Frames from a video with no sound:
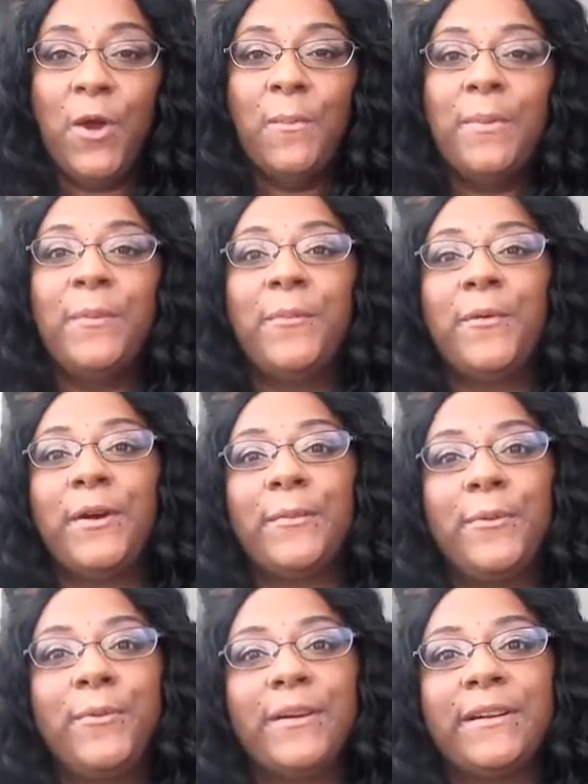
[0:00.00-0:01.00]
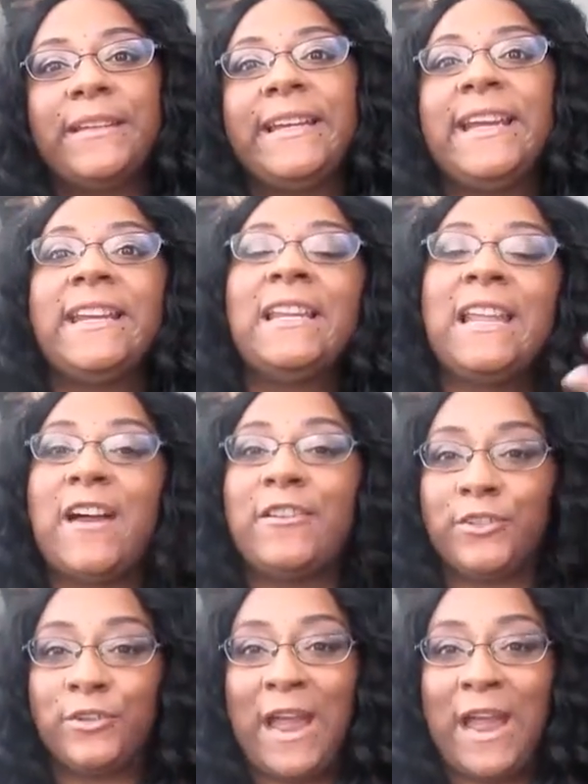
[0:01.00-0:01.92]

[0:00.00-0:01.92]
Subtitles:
but more importantly, it allows your